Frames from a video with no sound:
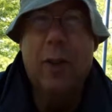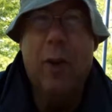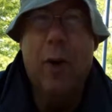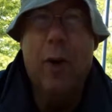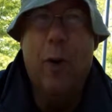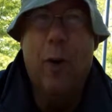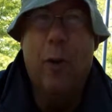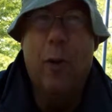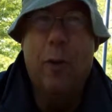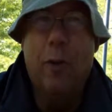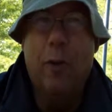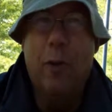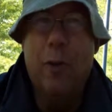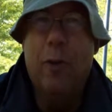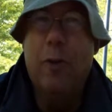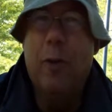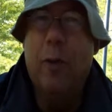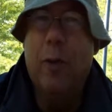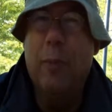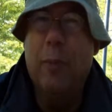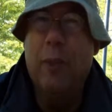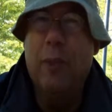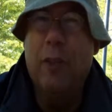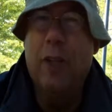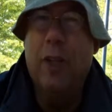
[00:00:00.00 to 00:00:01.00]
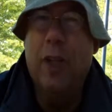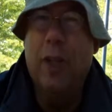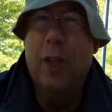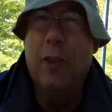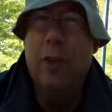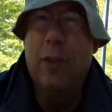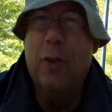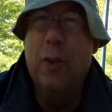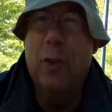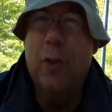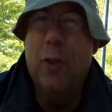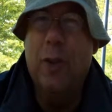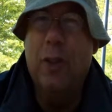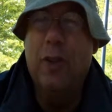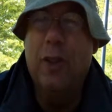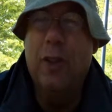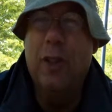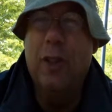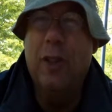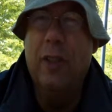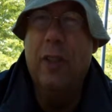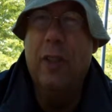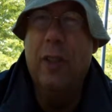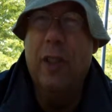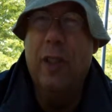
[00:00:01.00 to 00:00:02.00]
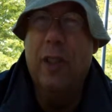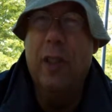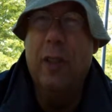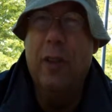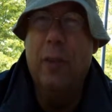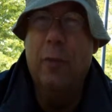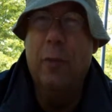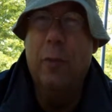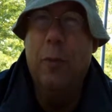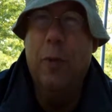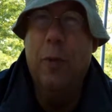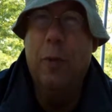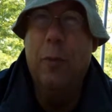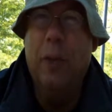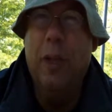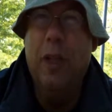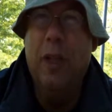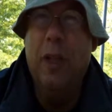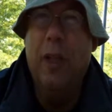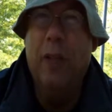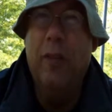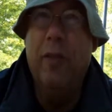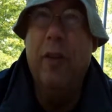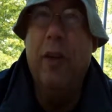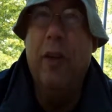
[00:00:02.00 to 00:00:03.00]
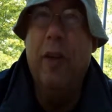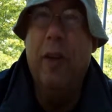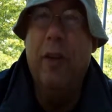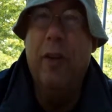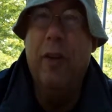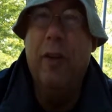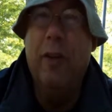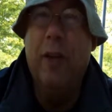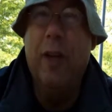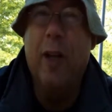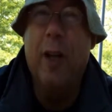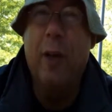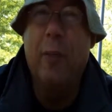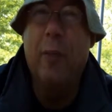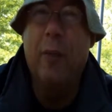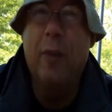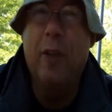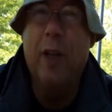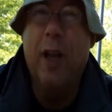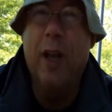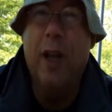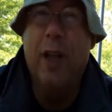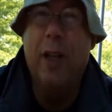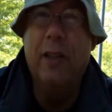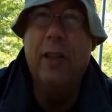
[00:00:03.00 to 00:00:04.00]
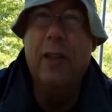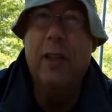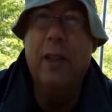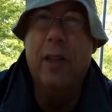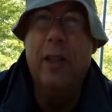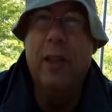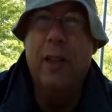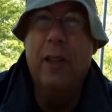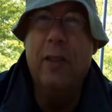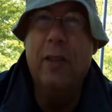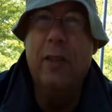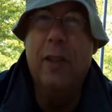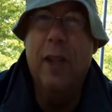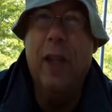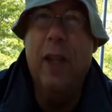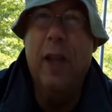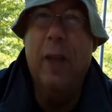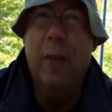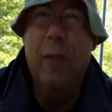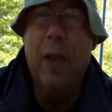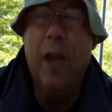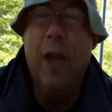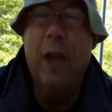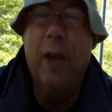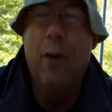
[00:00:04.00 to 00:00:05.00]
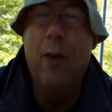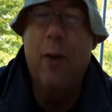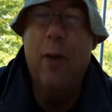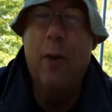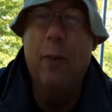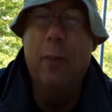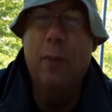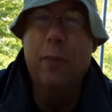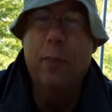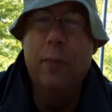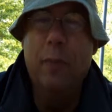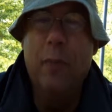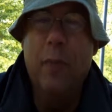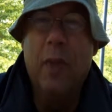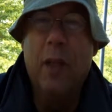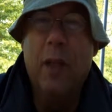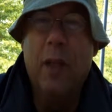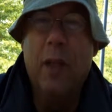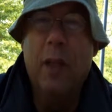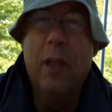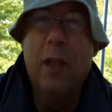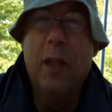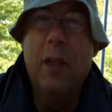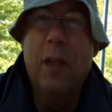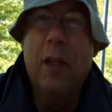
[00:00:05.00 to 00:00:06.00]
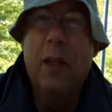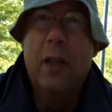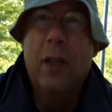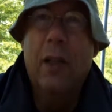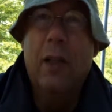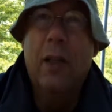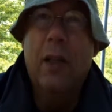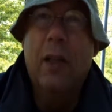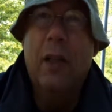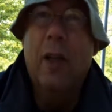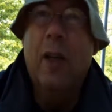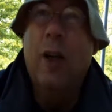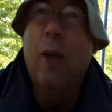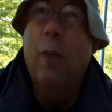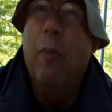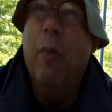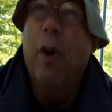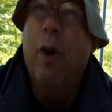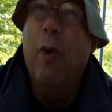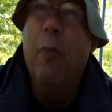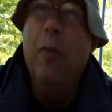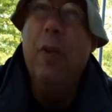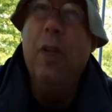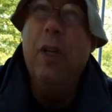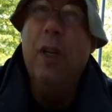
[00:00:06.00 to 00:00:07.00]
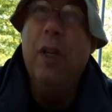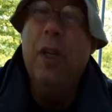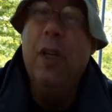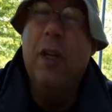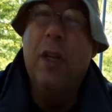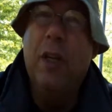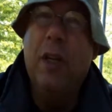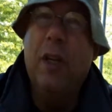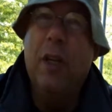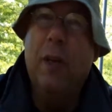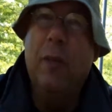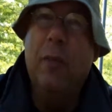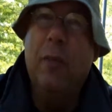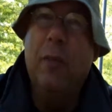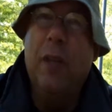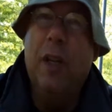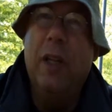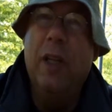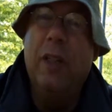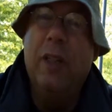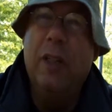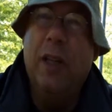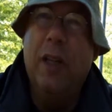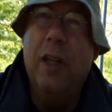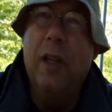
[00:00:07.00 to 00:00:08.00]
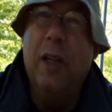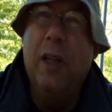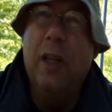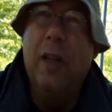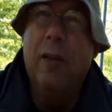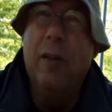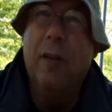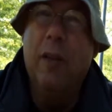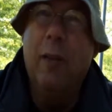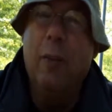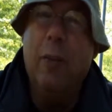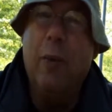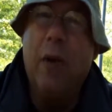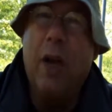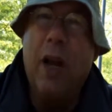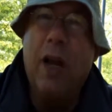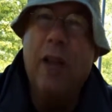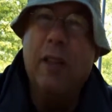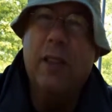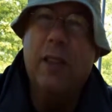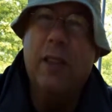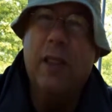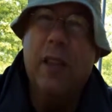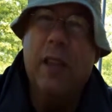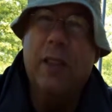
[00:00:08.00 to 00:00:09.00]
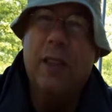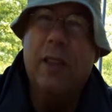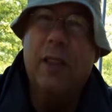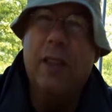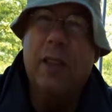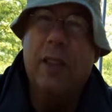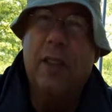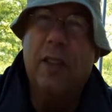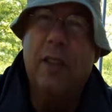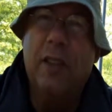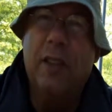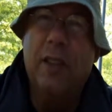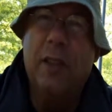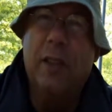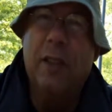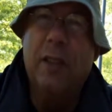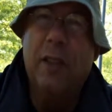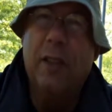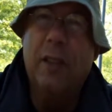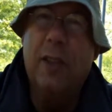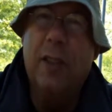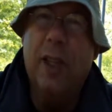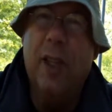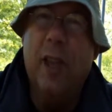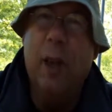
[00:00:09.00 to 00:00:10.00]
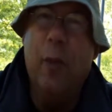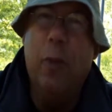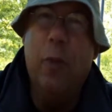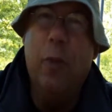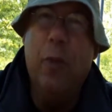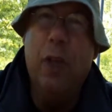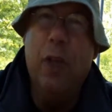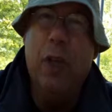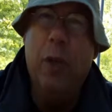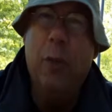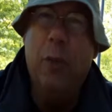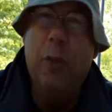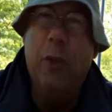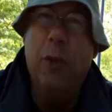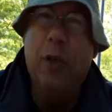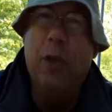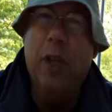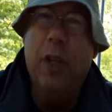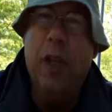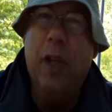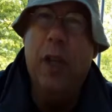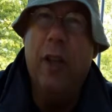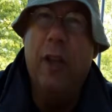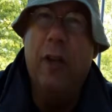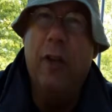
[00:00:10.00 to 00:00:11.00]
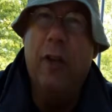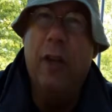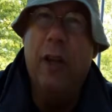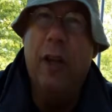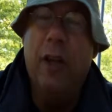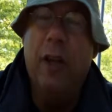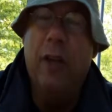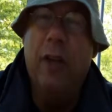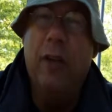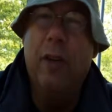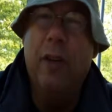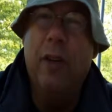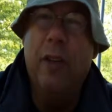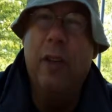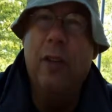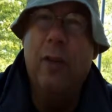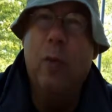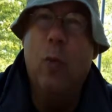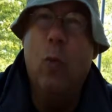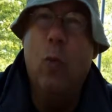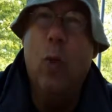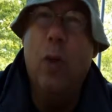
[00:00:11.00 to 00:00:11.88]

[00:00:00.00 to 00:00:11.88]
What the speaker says: So the trip is cut short, and we'll be leaving here in a couple days to head back home. But when you come, the process is still the same when you put together a gear list.